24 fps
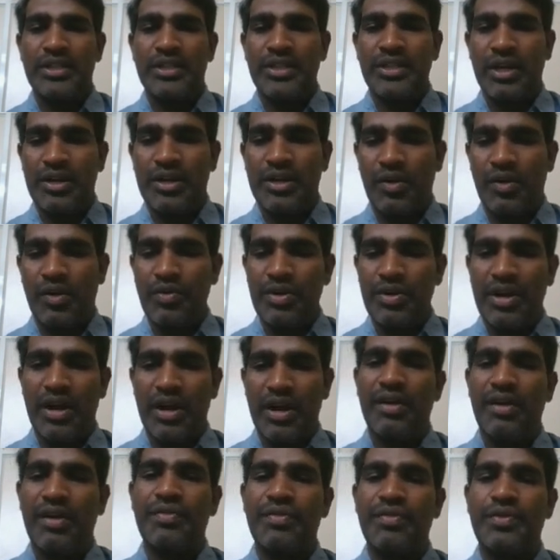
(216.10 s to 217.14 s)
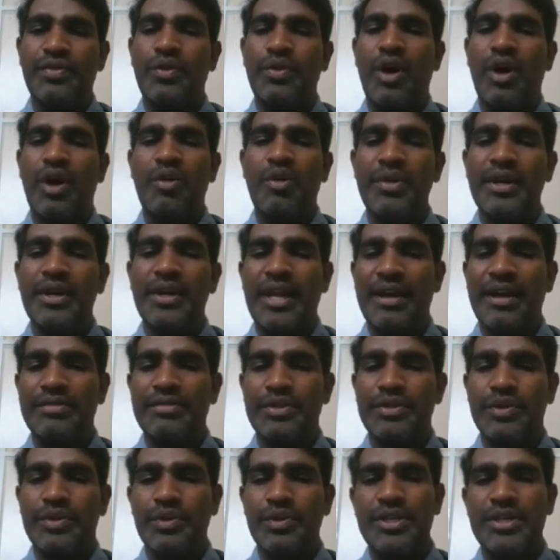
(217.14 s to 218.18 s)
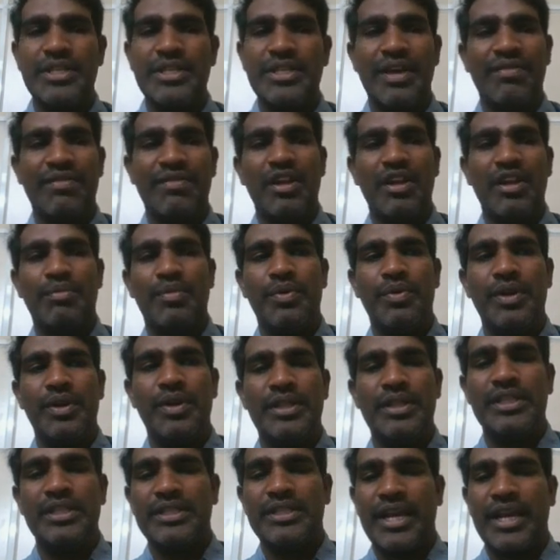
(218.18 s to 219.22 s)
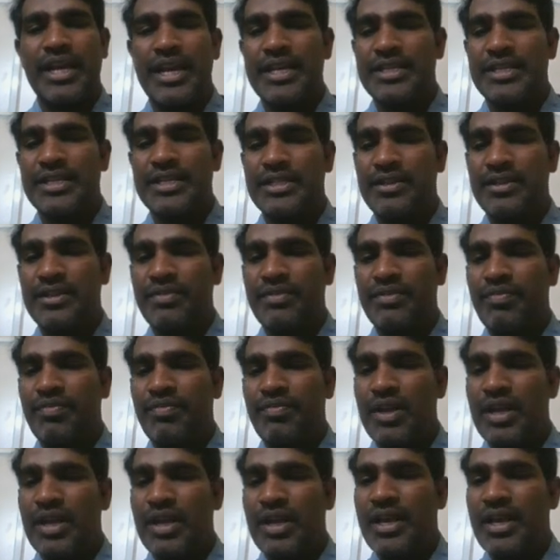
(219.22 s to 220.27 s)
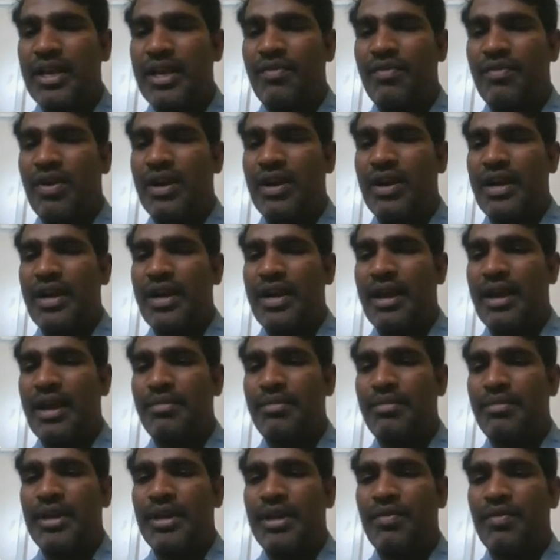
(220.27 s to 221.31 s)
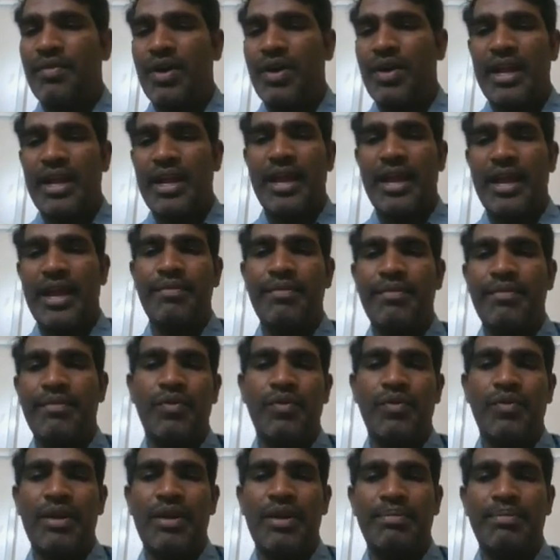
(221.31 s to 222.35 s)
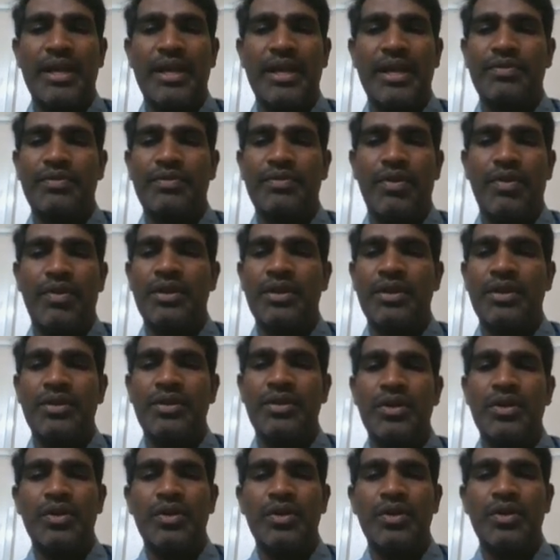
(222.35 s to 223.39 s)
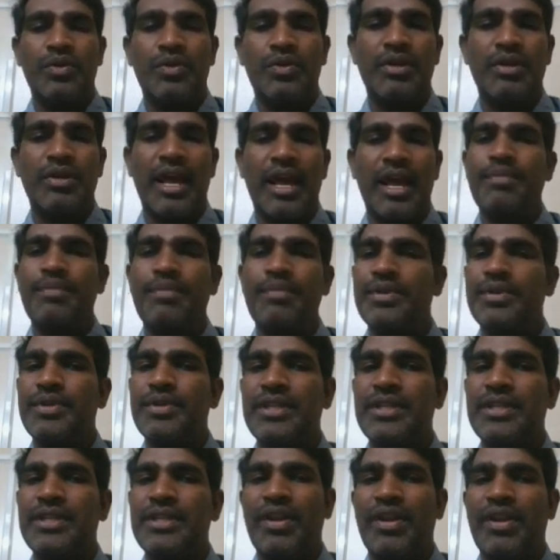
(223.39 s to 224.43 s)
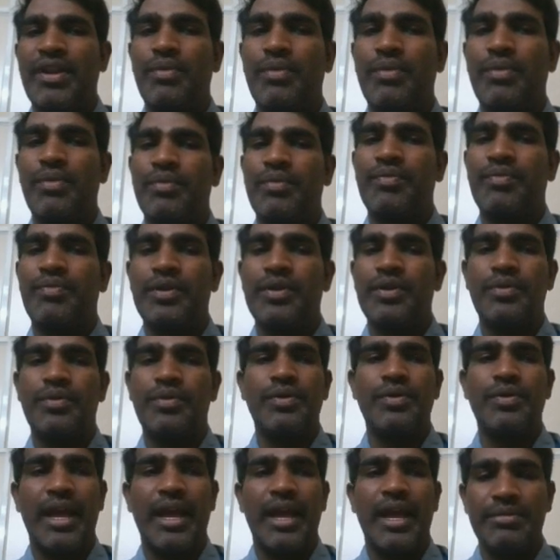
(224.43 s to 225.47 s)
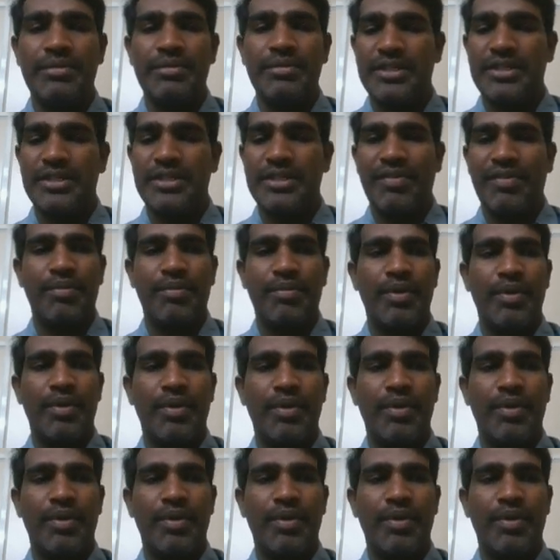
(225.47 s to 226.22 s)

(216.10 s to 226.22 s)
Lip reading: The count of 2. How many times 2 is available in this case? Here 1 time, here 1 time. So 1 plus 1, 2 times it is available. 2 times it is available.